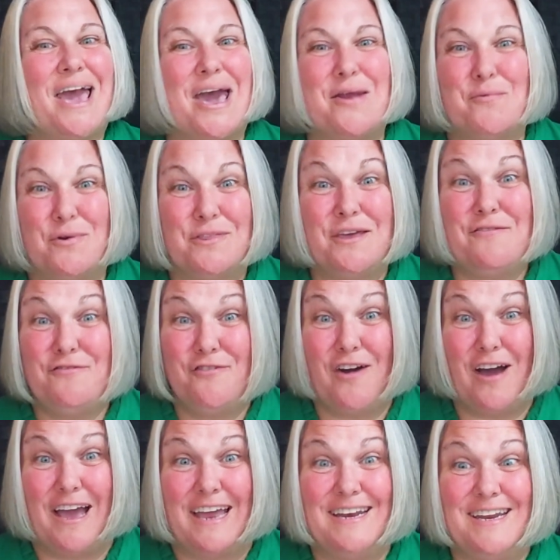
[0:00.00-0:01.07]
And what they
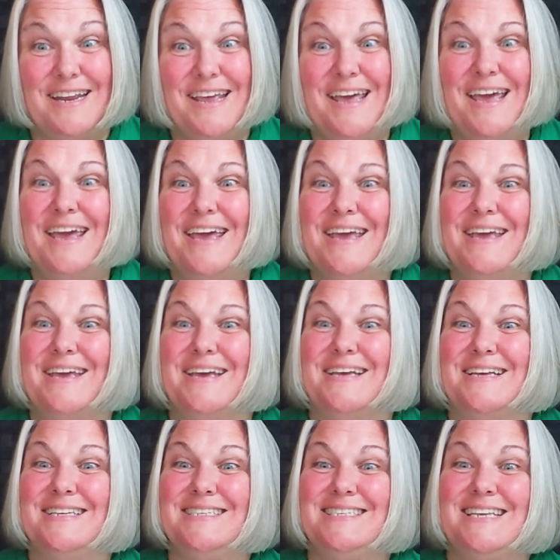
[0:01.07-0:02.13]
find
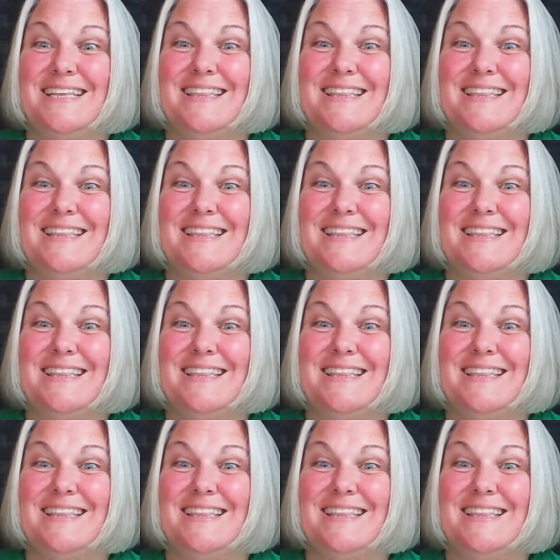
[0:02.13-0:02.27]
is